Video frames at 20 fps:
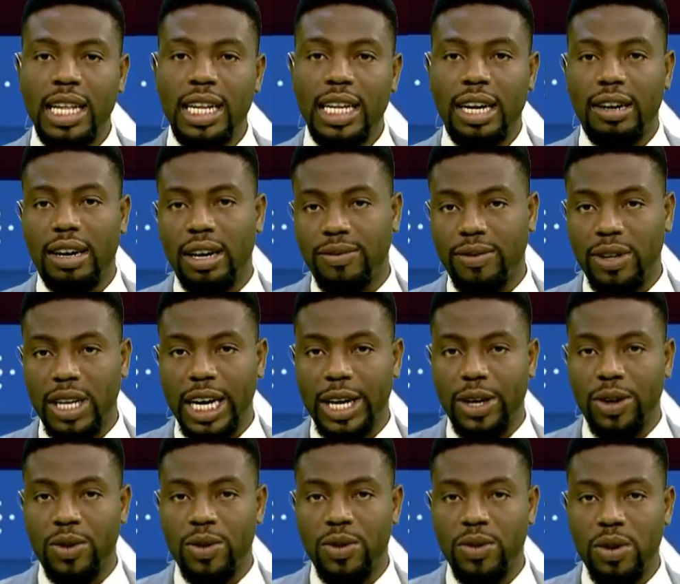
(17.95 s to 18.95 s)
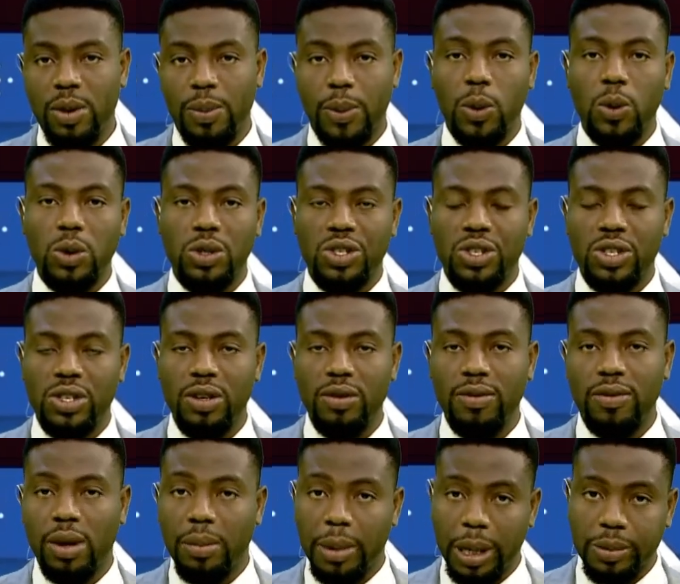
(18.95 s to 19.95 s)
Lara Folayo reports
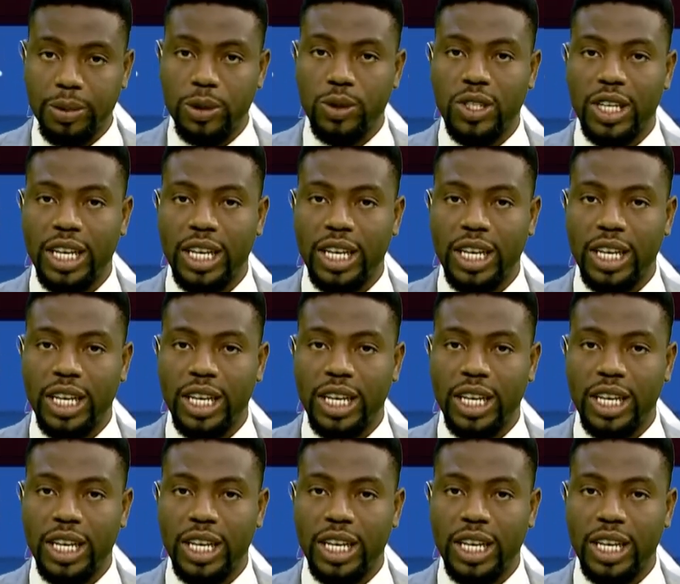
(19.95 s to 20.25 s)
from Abuja.